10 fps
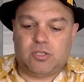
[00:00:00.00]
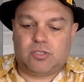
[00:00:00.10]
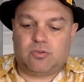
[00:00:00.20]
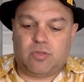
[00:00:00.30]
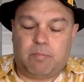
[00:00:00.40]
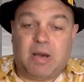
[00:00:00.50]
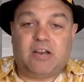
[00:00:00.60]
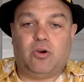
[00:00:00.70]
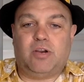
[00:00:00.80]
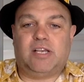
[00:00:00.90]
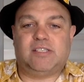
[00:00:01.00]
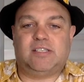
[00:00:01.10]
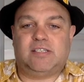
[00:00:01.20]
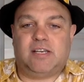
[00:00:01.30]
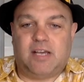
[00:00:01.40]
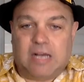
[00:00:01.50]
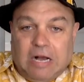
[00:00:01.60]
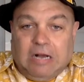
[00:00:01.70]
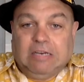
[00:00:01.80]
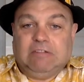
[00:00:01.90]
so the butter doesn't
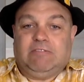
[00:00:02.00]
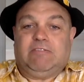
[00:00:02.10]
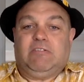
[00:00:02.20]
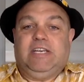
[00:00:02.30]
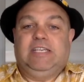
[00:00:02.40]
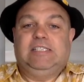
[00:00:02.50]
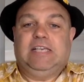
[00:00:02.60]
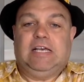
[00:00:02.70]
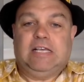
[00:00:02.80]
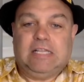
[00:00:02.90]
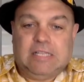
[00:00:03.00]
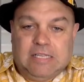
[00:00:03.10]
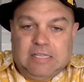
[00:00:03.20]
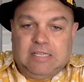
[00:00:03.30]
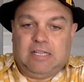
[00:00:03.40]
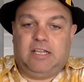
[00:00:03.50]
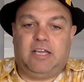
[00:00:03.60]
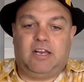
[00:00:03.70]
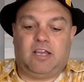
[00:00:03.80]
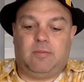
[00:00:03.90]
unfreeze.
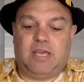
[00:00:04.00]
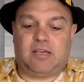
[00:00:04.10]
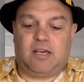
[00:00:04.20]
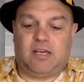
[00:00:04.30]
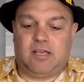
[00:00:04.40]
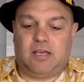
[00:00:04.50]
And I'm gonna